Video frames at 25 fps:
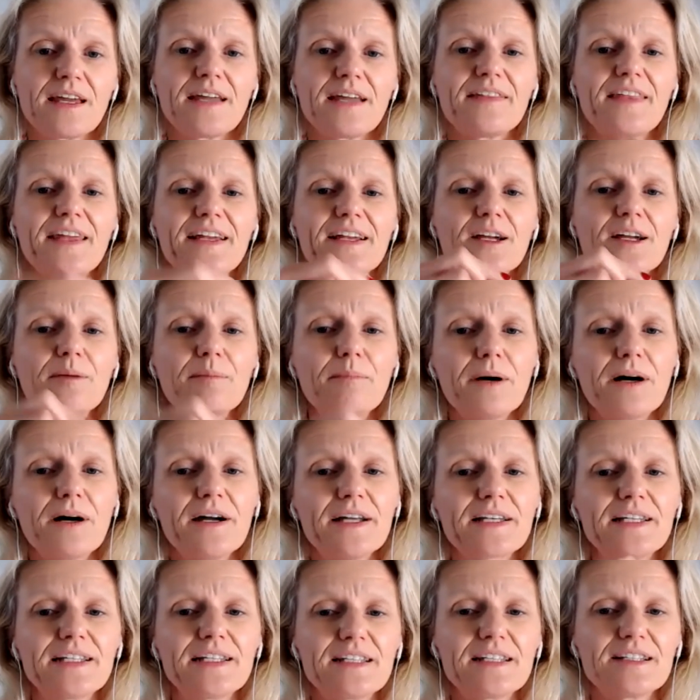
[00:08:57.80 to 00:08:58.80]
Then
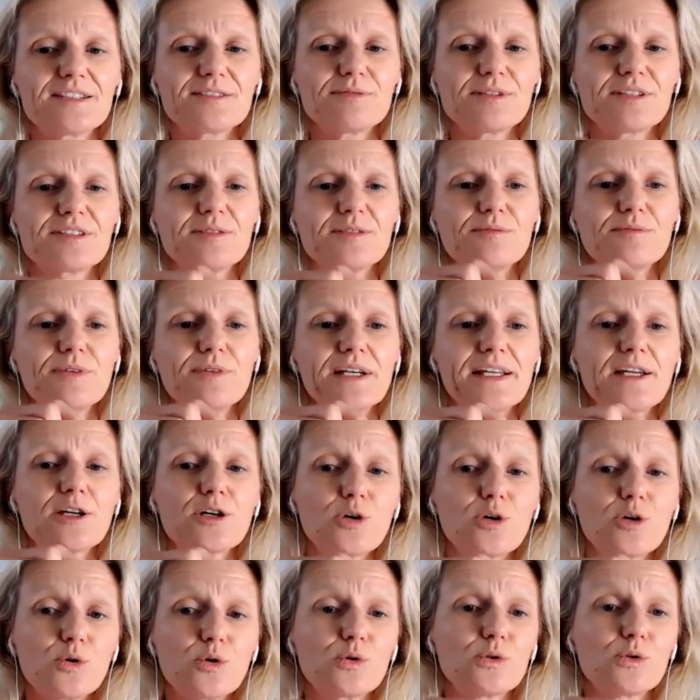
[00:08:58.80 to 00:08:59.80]
combining this with some really
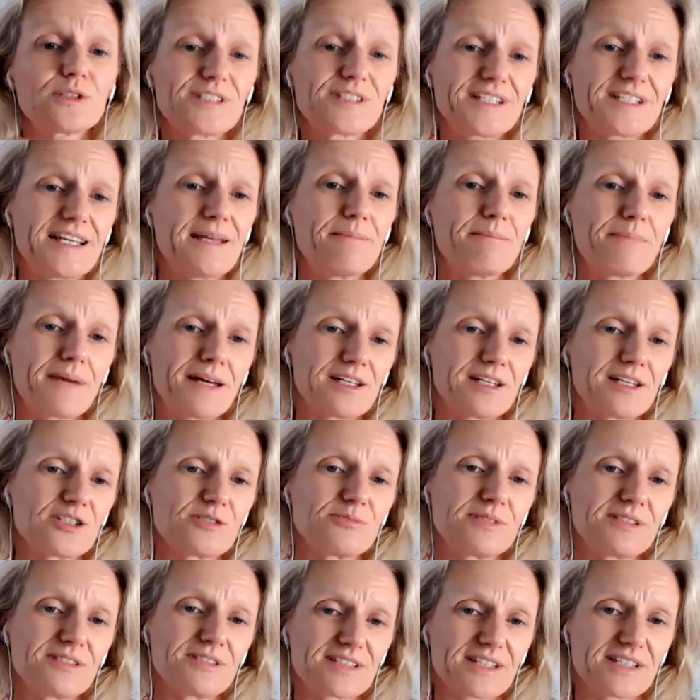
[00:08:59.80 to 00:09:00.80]
core team
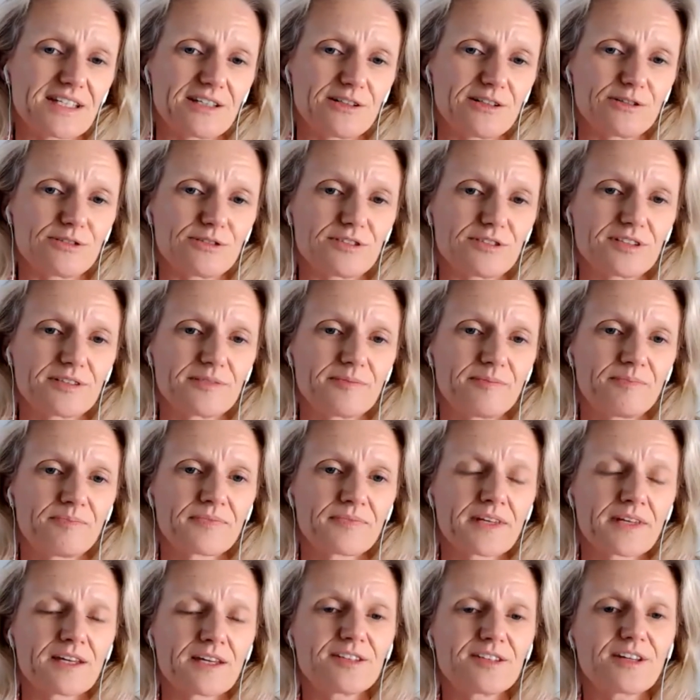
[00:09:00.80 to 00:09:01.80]
management skills.
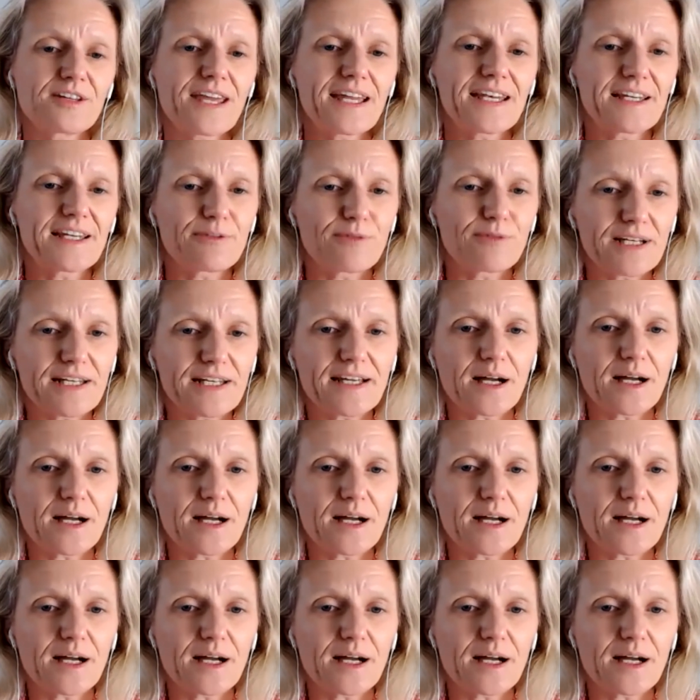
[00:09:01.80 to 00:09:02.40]
So getting really